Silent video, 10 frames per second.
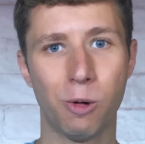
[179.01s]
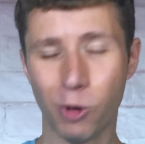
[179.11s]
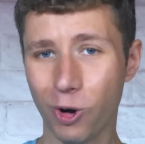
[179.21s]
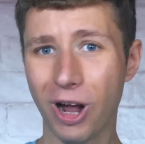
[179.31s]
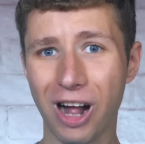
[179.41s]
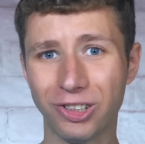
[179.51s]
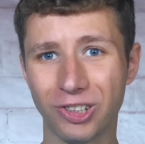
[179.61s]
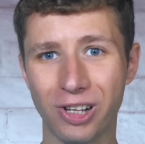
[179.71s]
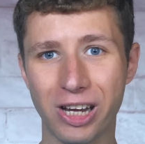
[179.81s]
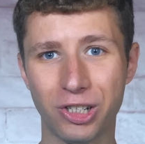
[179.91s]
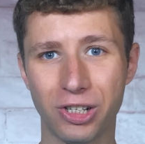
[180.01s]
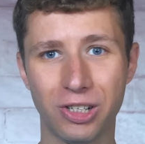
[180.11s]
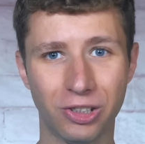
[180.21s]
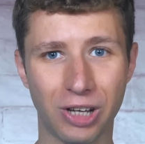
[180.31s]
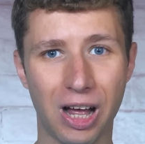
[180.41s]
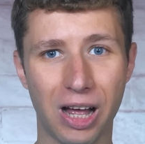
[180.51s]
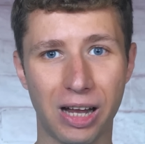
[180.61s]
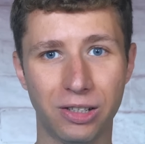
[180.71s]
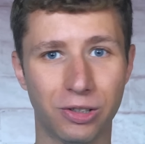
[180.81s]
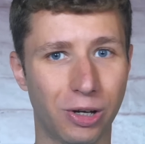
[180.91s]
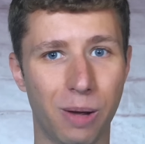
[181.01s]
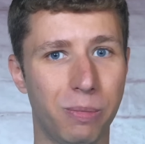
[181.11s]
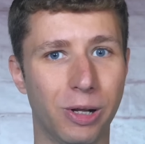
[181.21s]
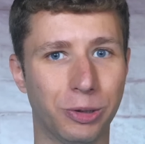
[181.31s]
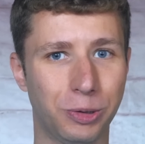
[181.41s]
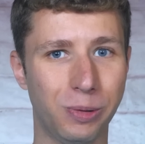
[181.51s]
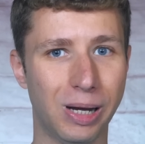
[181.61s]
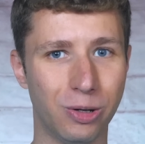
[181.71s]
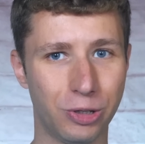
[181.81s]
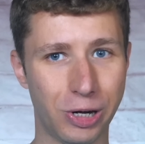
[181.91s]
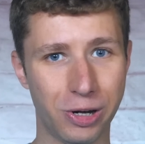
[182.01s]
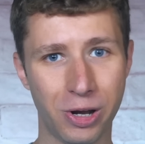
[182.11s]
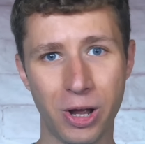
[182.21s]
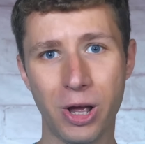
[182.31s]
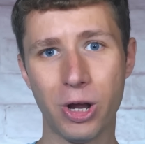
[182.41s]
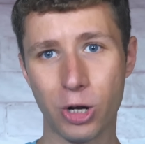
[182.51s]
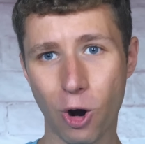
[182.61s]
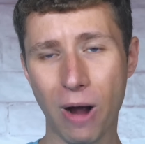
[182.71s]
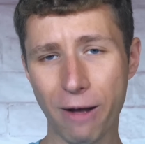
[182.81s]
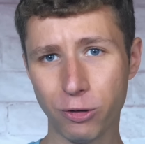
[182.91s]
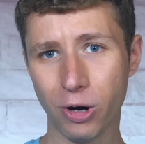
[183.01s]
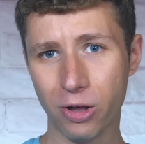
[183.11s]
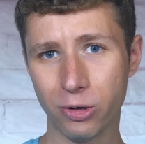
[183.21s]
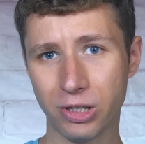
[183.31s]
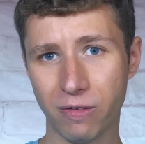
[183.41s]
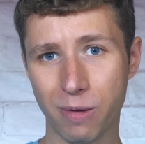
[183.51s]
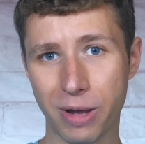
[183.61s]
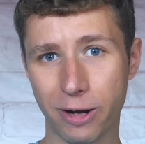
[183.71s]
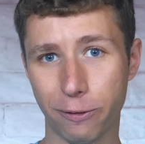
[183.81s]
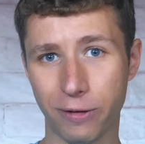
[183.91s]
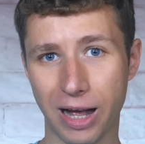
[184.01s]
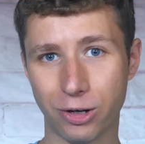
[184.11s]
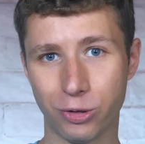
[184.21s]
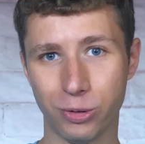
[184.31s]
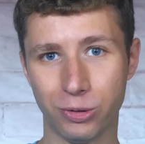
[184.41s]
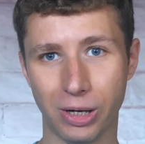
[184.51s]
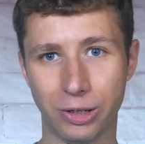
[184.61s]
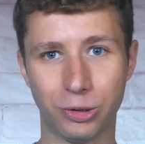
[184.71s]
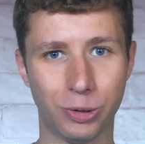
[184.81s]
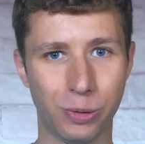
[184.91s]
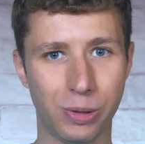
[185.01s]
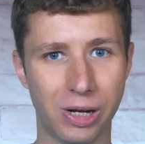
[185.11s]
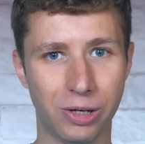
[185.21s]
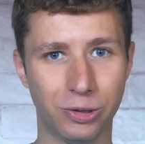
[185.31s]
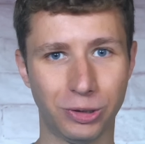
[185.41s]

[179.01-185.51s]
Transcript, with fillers: Will Constellation Designs, the company that sued LG, go after other TV manufacturers like Sony,